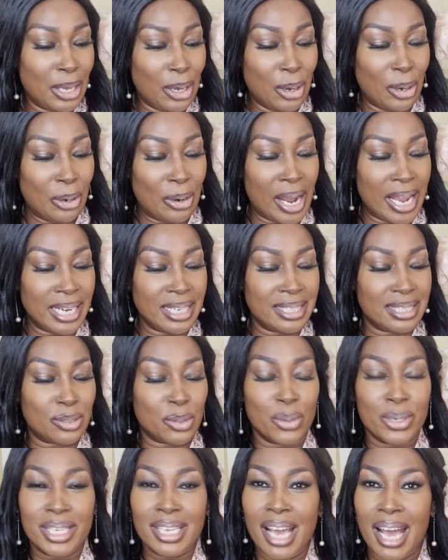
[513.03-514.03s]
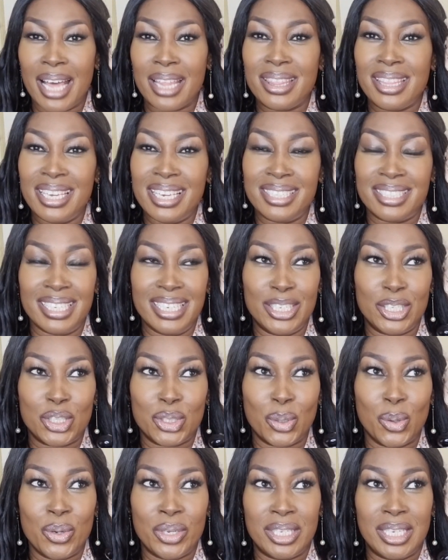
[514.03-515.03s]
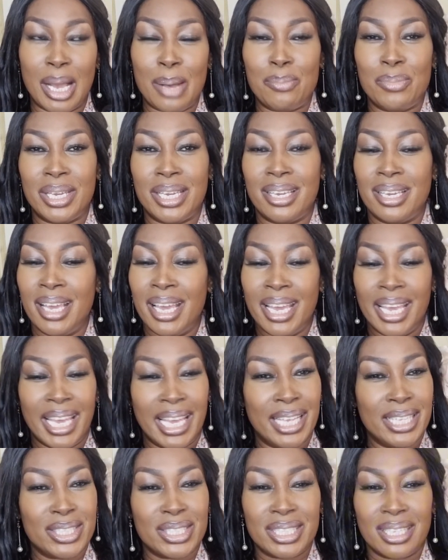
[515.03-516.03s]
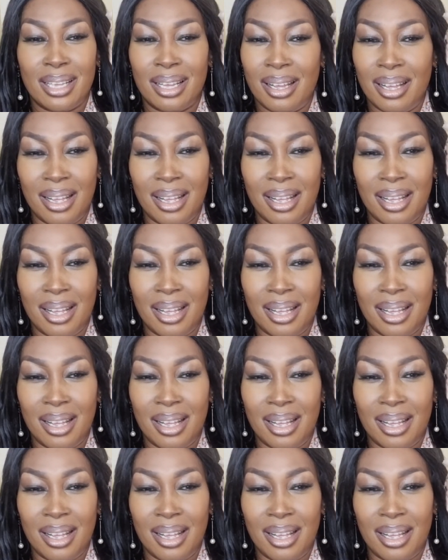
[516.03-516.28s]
All right, so yeah, this is so yummy. It's